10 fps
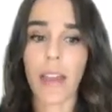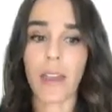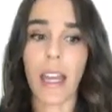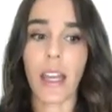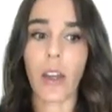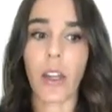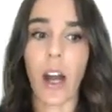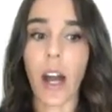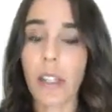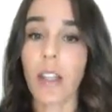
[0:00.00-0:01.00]
and they
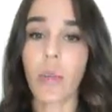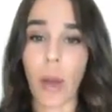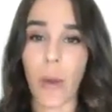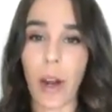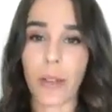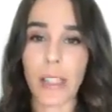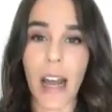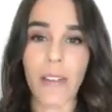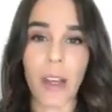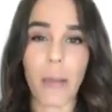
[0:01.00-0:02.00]
got to the point where I was
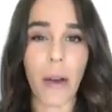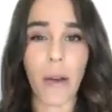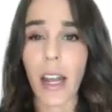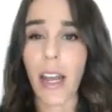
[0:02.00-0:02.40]
having about